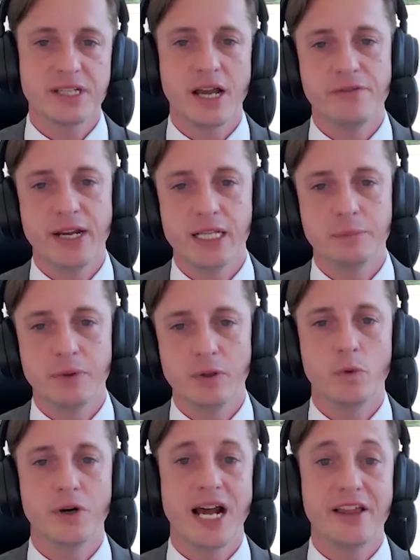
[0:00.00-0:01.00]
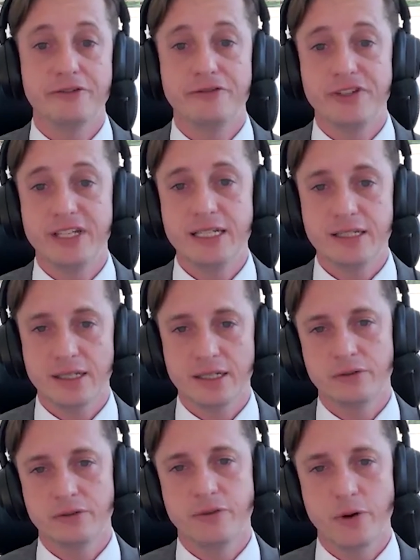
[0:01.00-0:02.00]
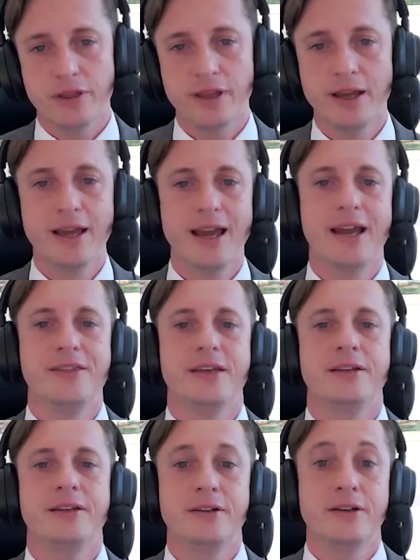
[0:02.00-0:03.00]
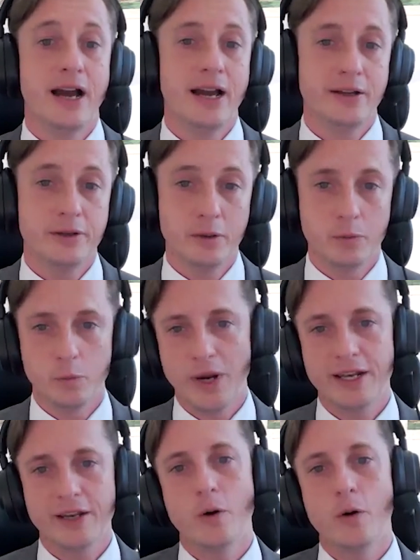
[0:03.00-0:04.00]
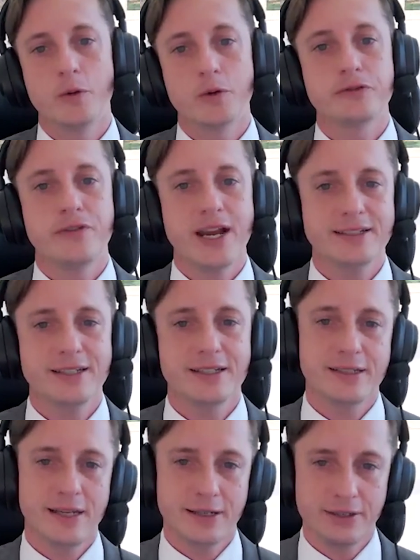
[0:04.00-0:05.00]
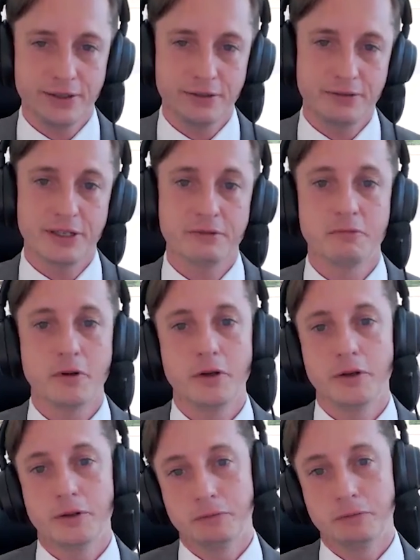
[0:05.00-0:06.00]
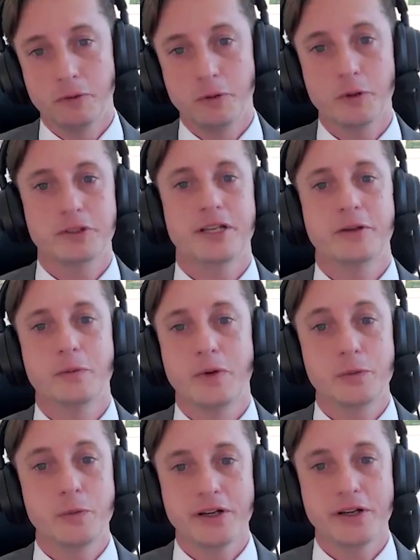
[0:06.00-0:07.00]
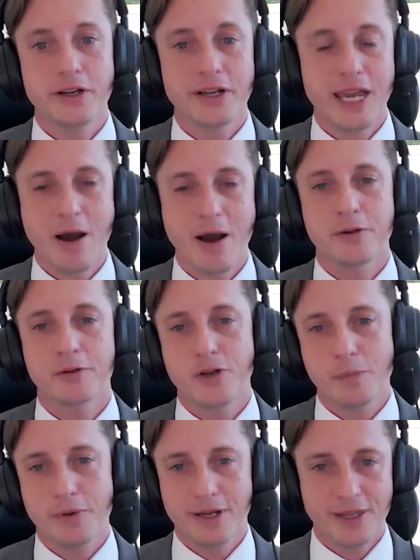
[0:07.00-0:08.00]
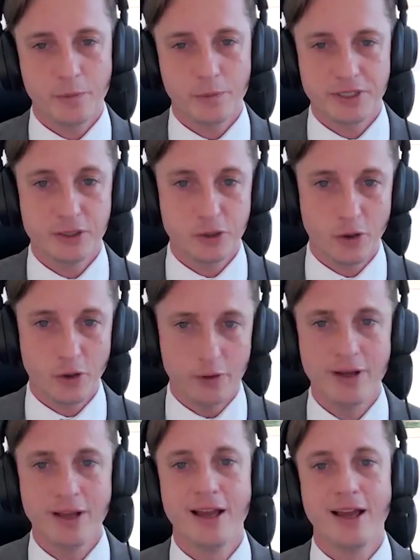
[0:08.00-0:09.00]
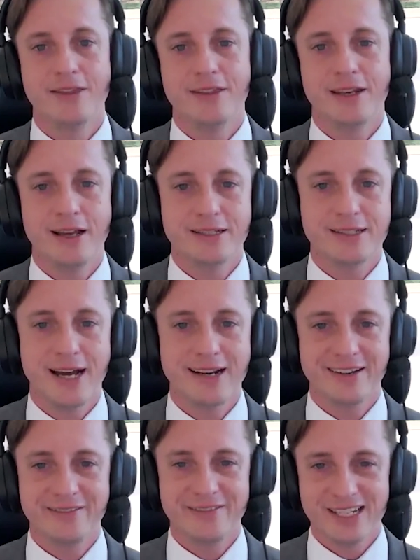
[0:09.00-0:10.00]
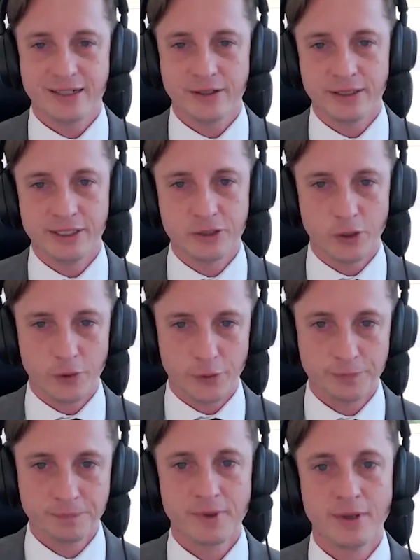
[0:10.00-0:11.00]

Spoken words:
are available, what are the fees, and so forth. And then I weighted all those factors and then looked at which one came out on top, and that was eToro. And then I started investing on eToro.